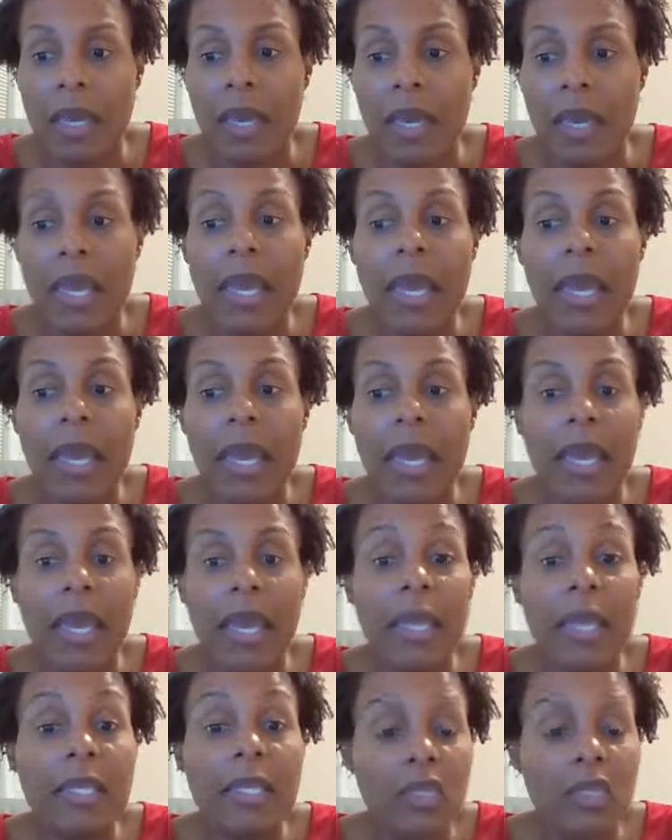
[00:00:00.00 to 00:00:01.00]

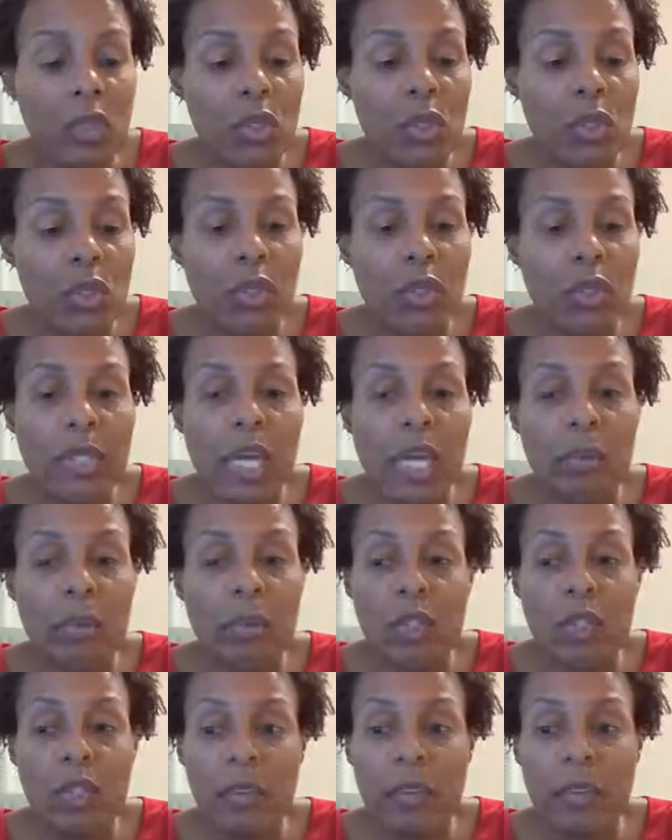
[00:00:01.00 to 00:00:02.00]
And 2
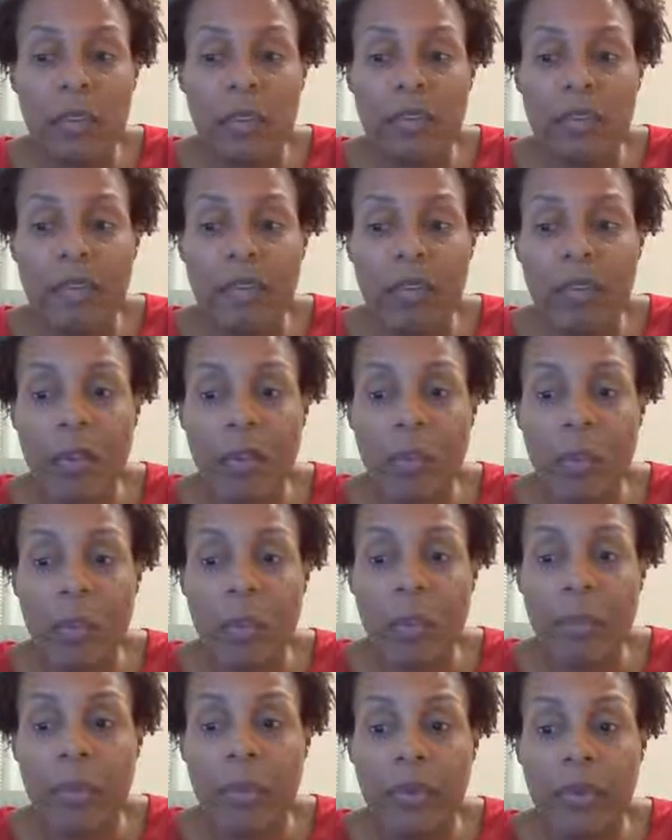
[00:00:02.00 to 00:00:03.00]
tablespoons of heavy
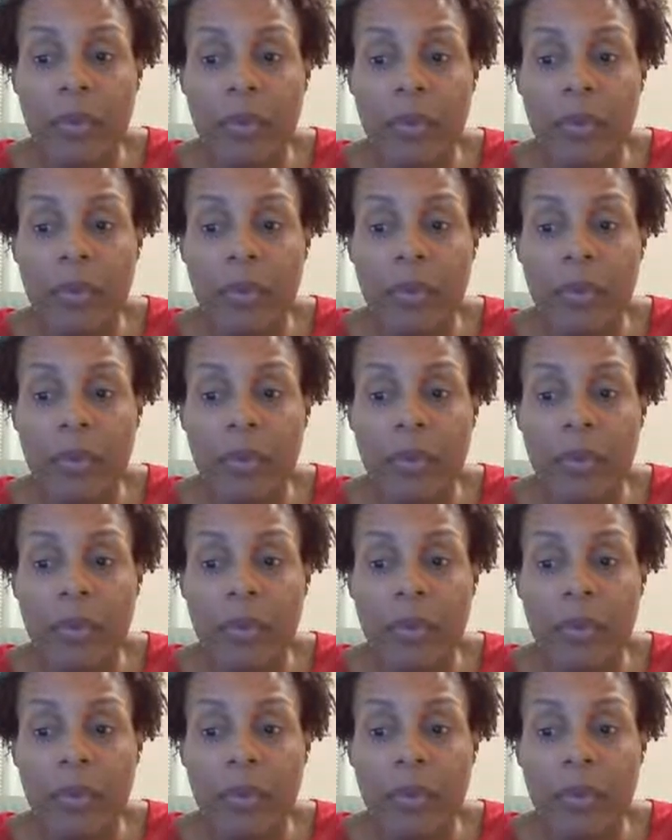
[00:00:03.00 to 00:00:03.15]
whipping cream.